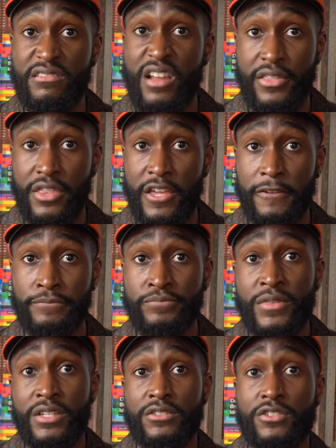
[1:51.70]
nothing.
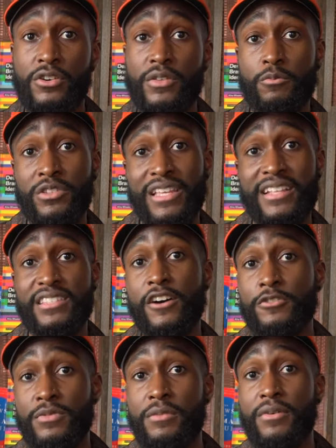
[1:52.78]
So what that
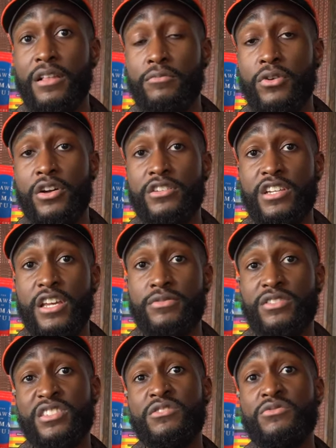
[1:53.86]
tells me about LeBron James
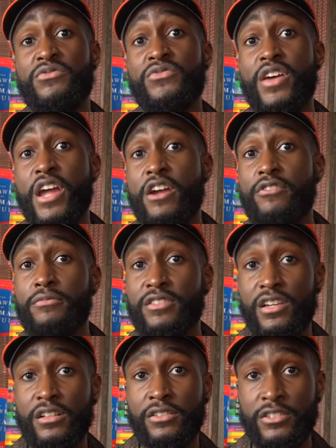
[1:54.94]
is he's very
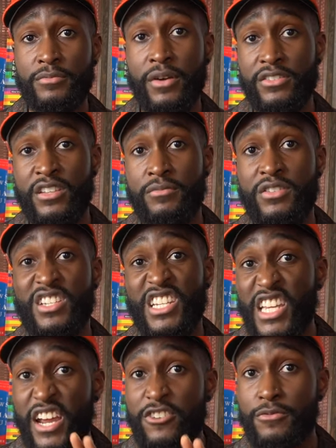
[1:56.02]
meticulous about his image and
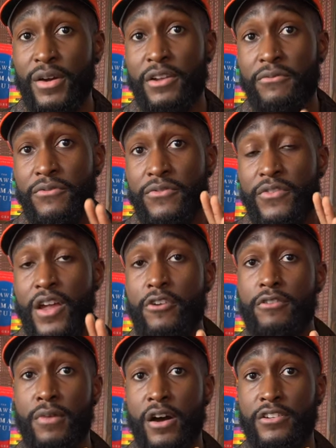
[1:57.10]
he cares about it
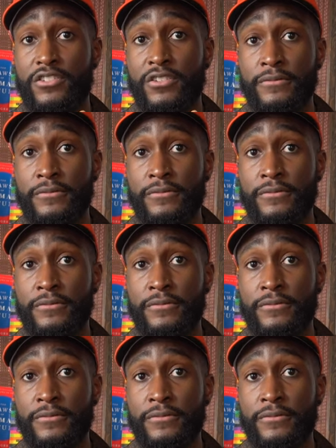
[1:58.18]
very much.